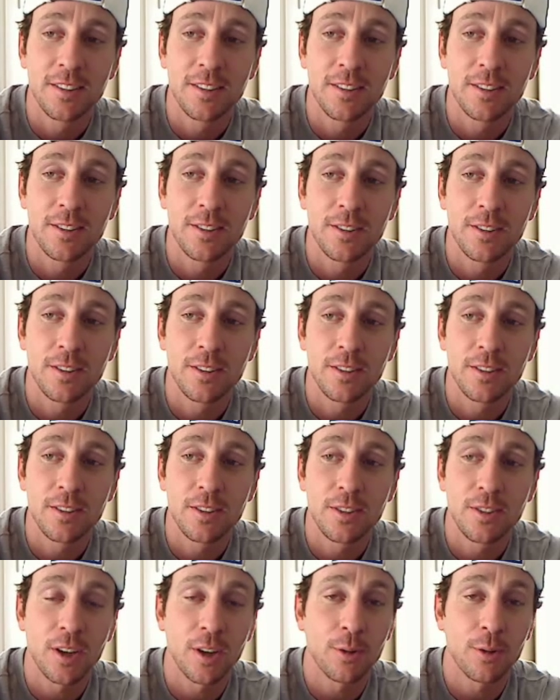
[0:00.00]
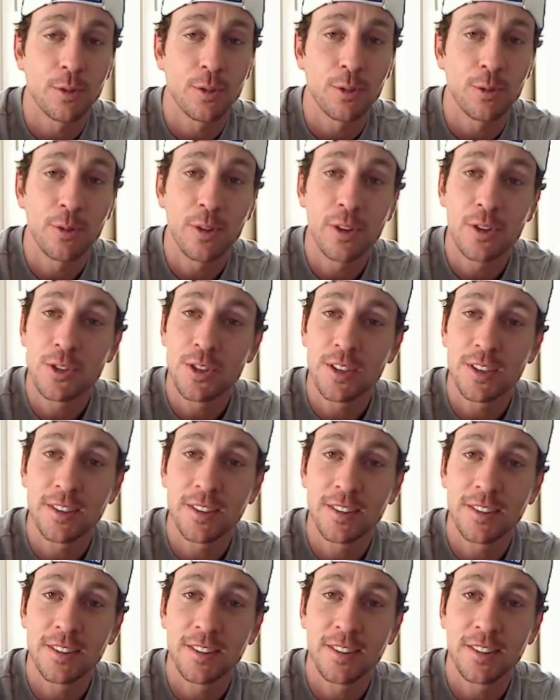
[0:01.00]
self-sufficient
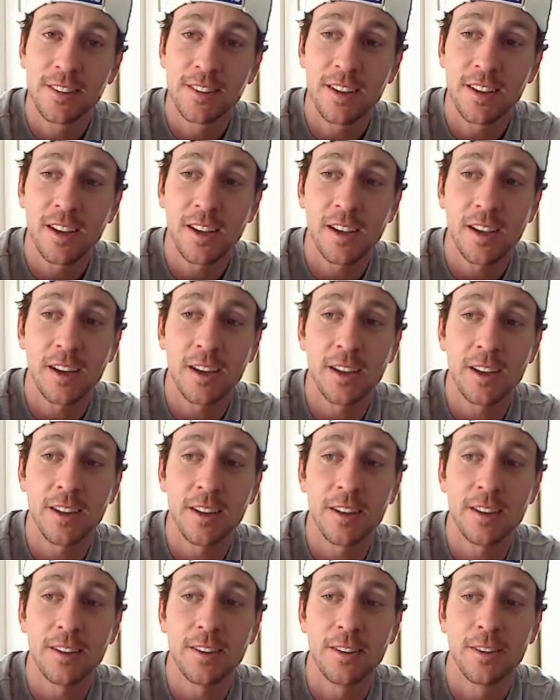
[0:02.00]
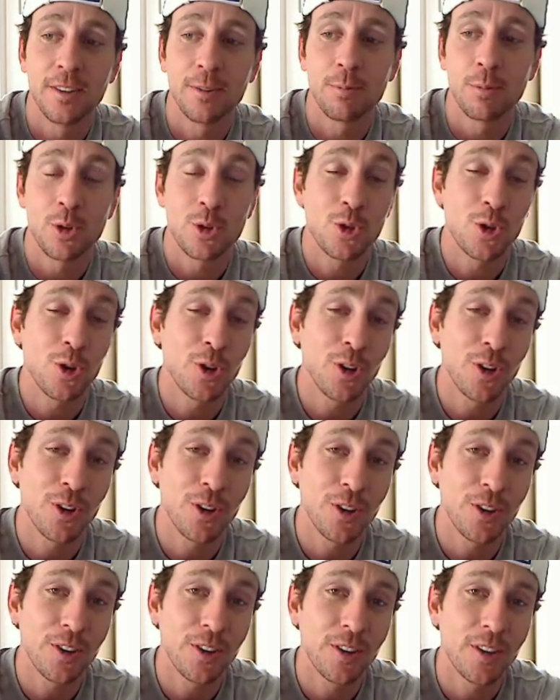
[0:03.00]
and mature,
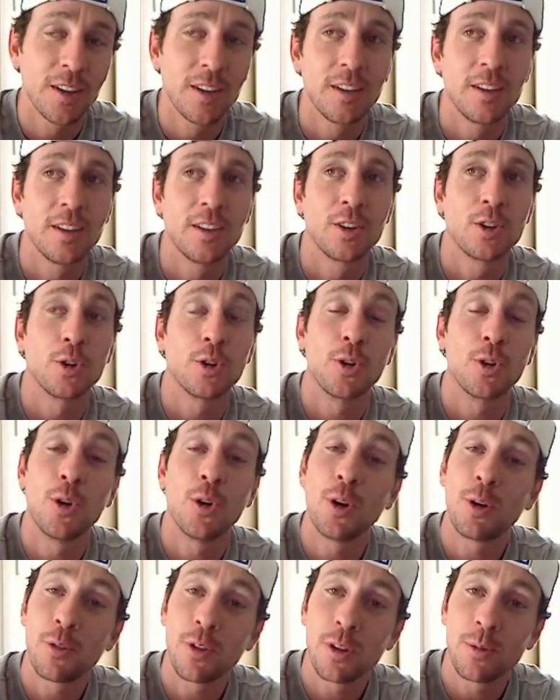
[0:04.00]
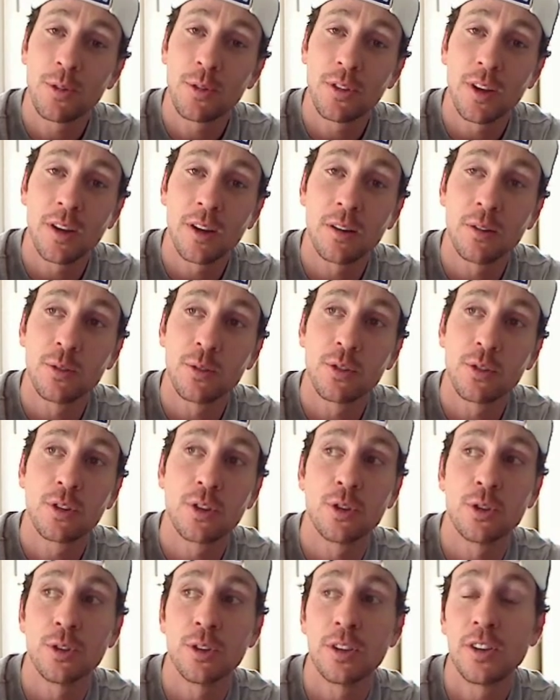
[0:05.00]
could cook for themselves,
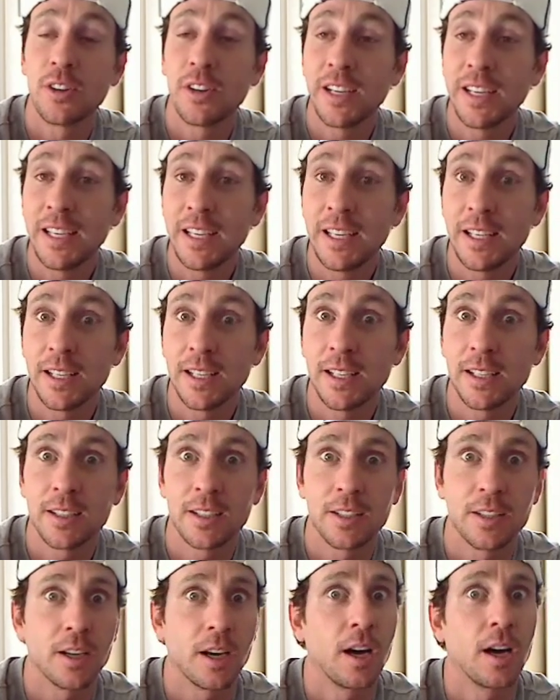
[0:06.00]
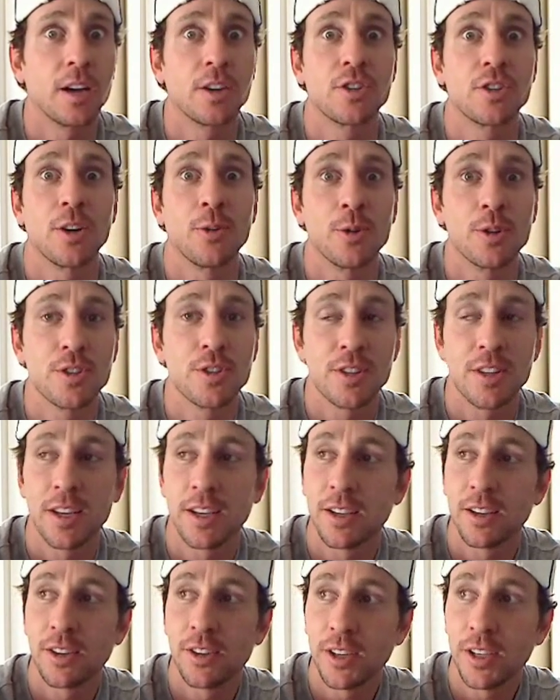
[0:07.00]
could clean. Gosh, I wish they could
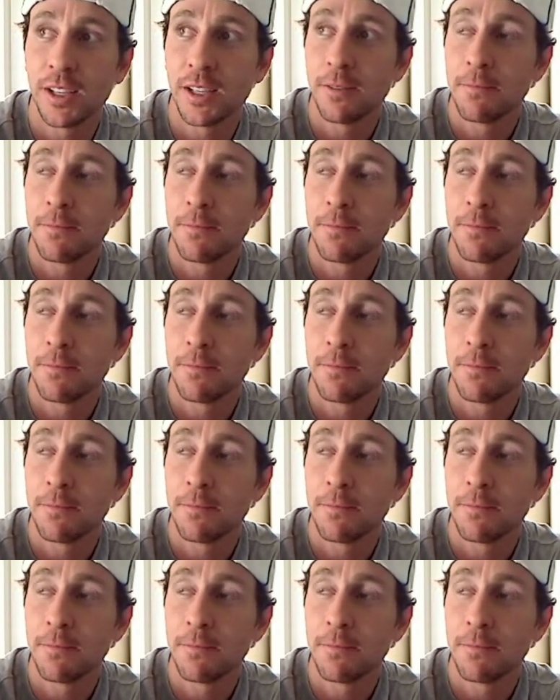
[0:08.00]
clean.